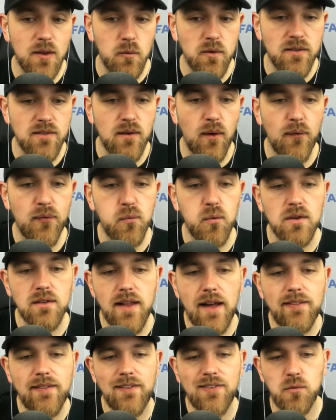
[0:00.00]
the results will
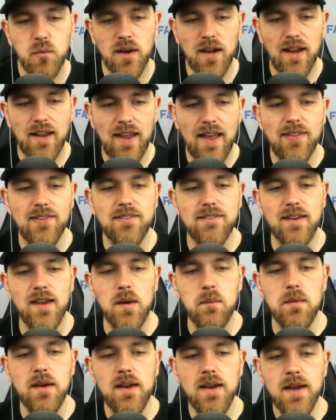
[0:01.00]
likely swing against
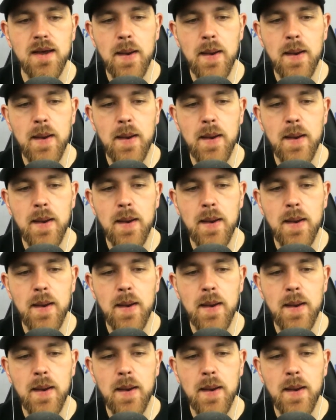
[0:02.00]
him.